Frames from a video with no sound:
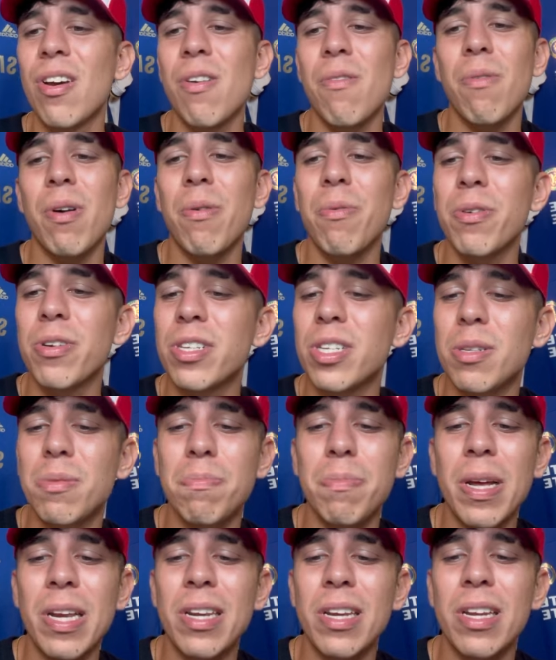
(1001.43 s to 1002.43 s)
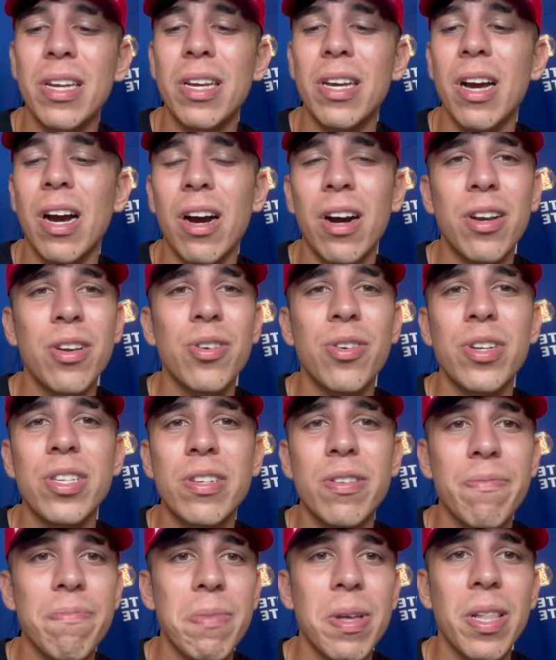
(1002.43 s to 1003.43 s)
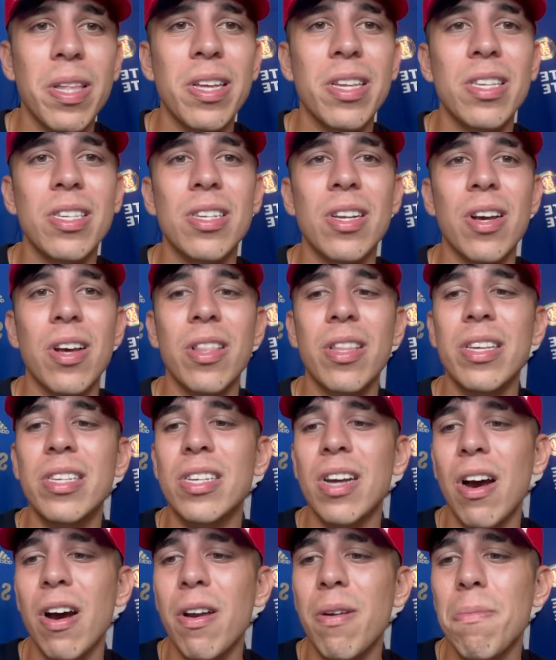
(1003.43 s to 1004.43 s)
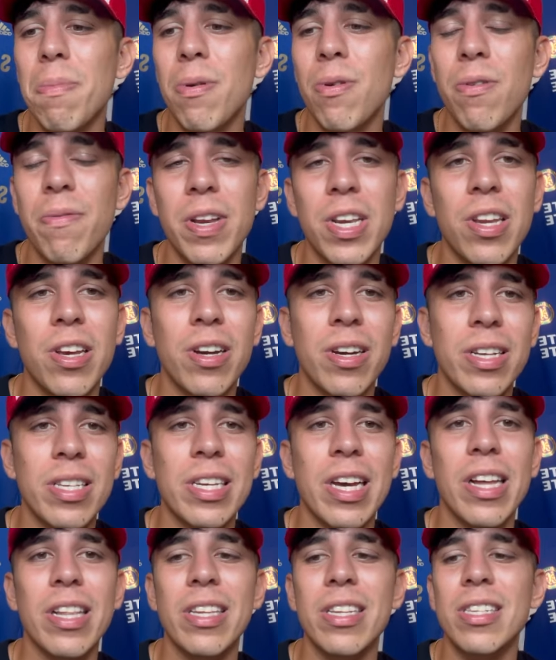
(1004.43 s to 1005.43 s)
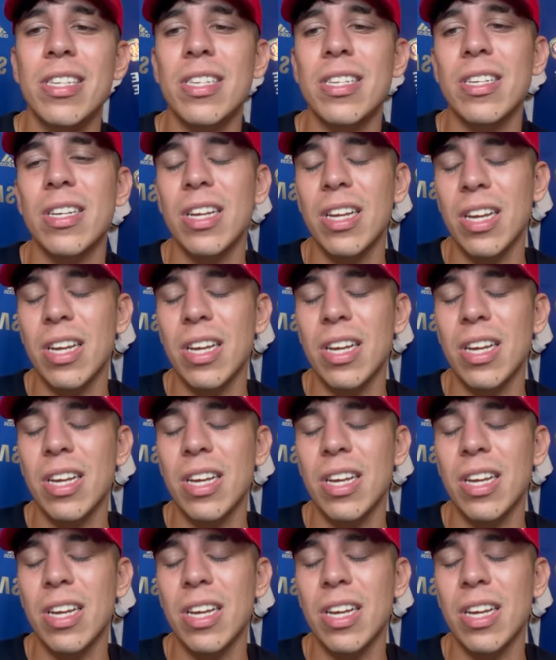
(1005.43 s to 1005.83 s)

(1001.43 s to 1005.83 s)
while we're spending hundreds of millions on these unproven young talents.